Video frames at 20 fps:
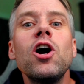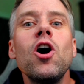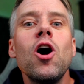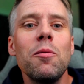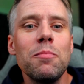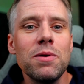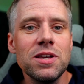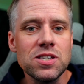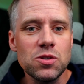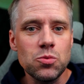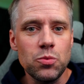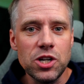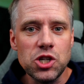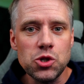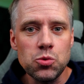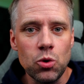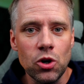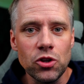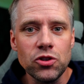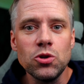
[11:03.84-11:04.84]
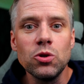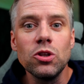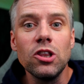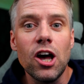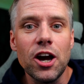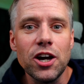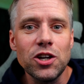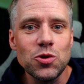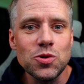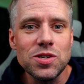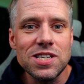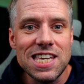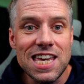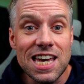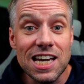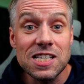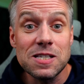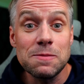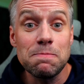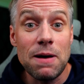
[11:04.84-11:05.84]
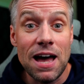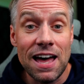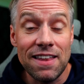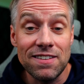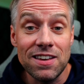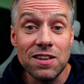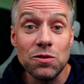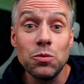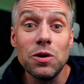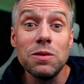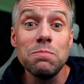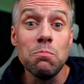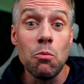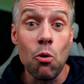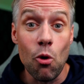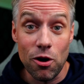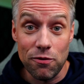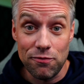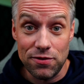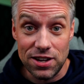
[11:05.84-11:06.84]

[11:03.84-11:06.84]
the comments which one you'd like to see expanded with more